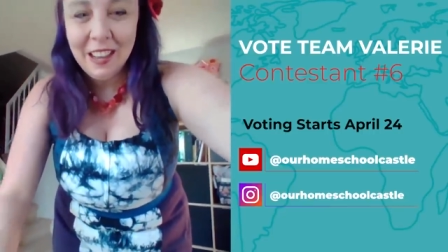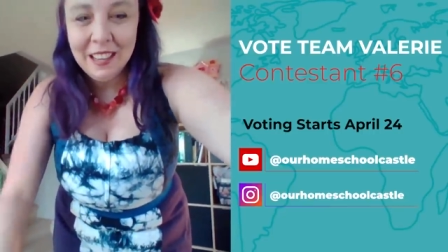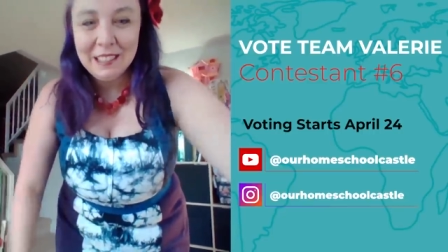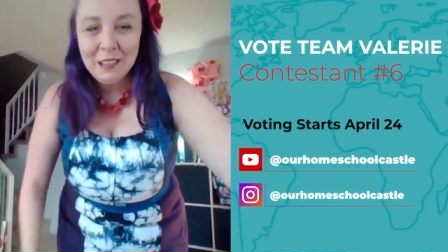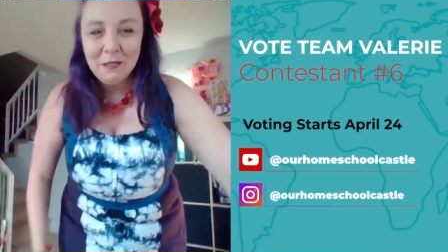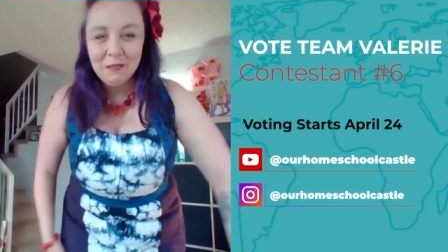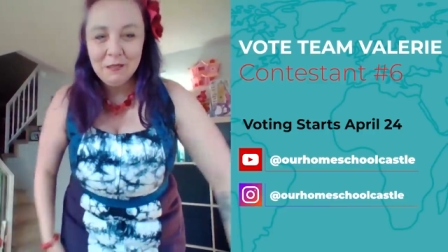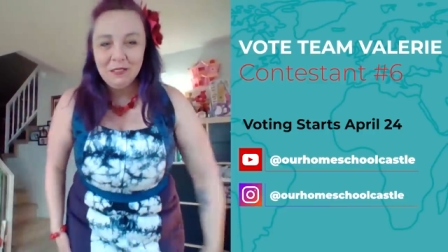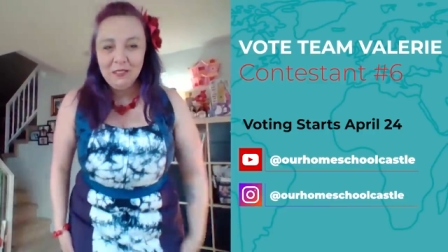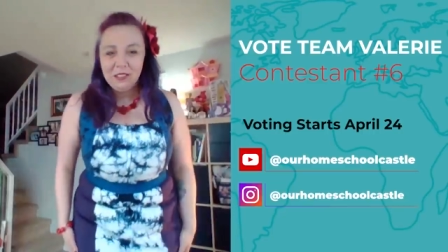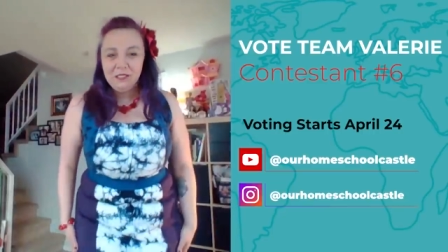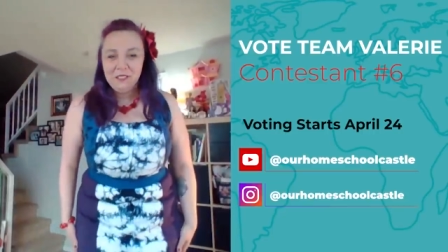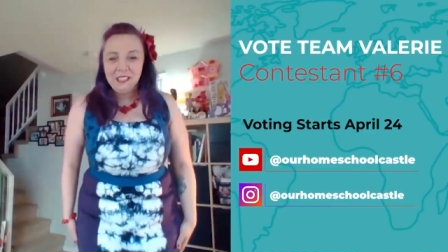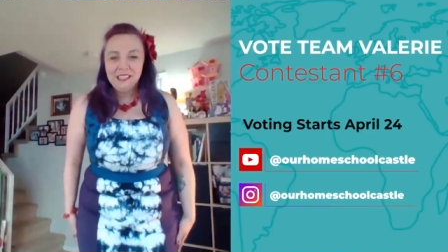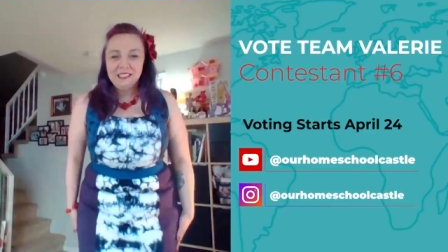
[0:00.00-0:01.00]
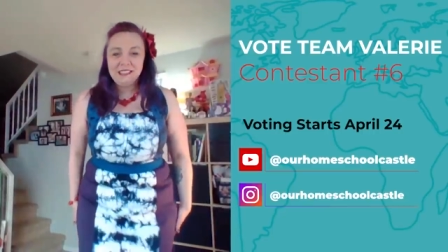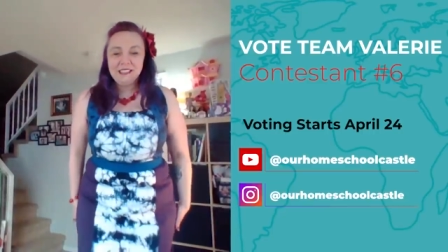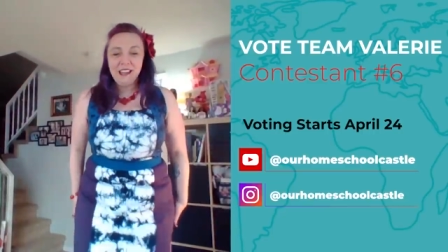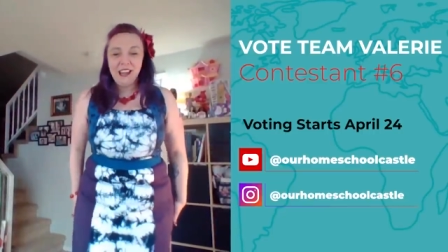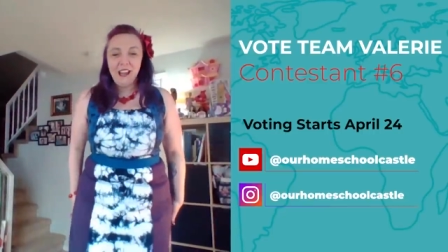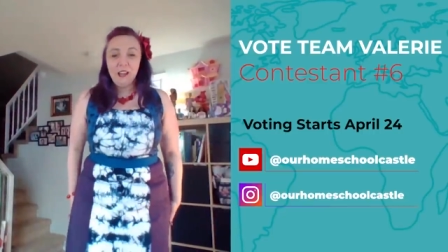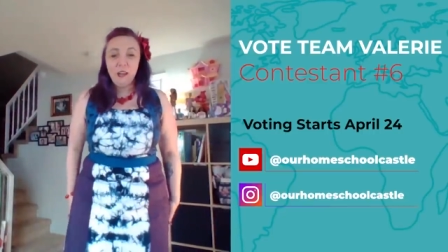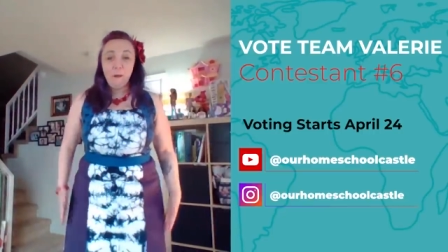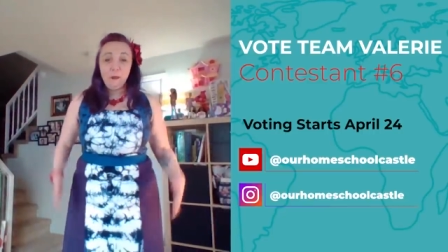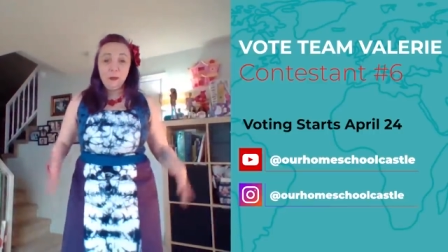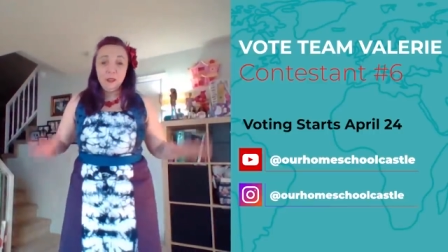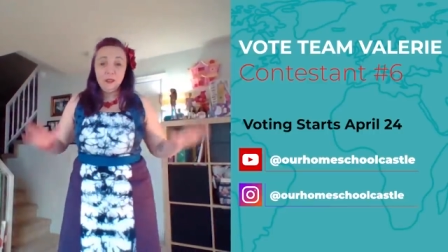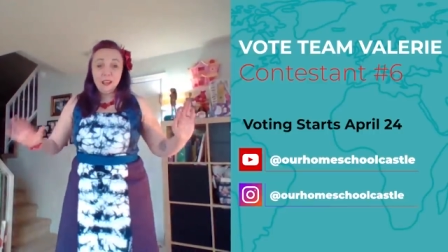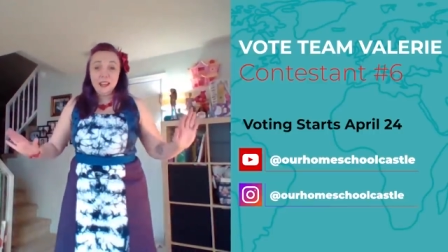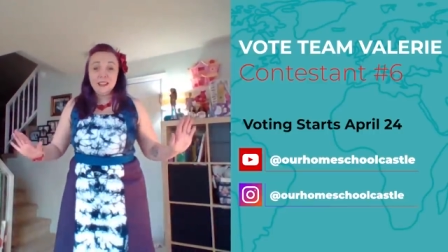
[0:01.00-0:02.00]
awesome 50s
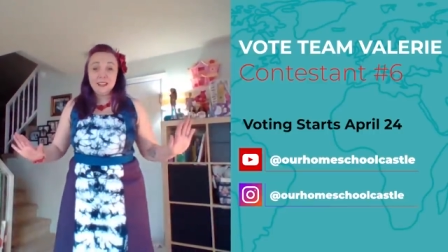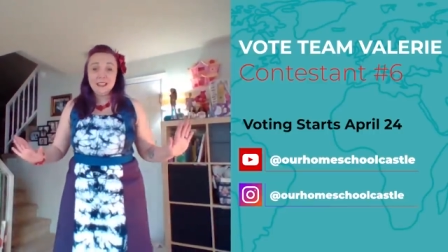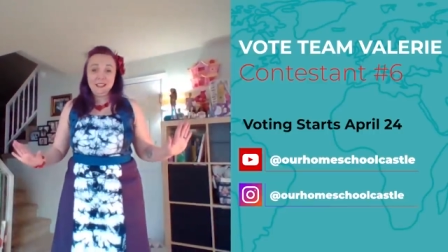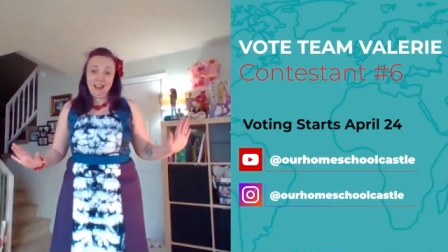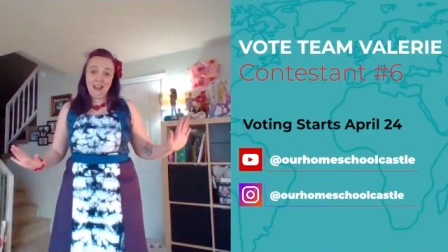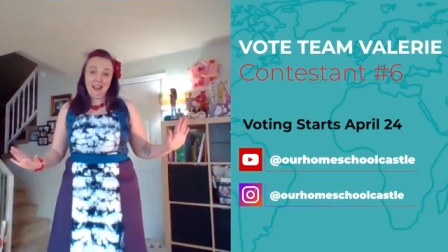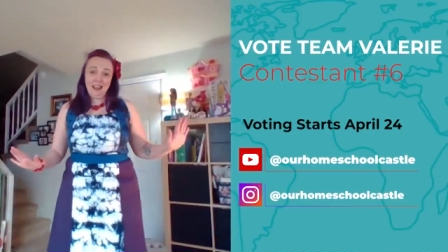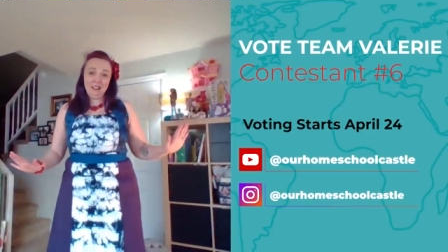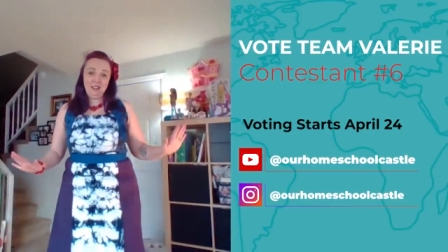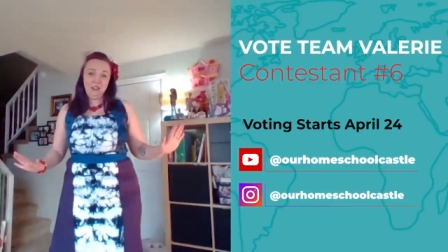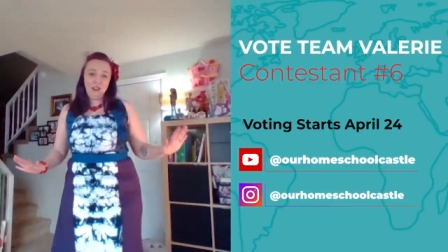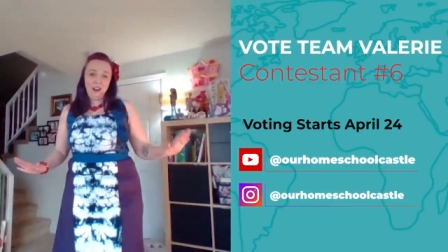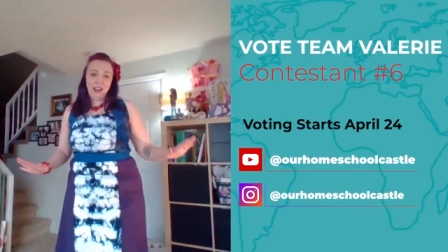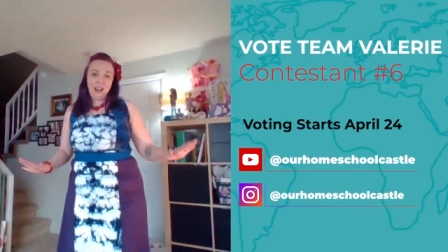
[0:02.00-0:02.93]
style plus size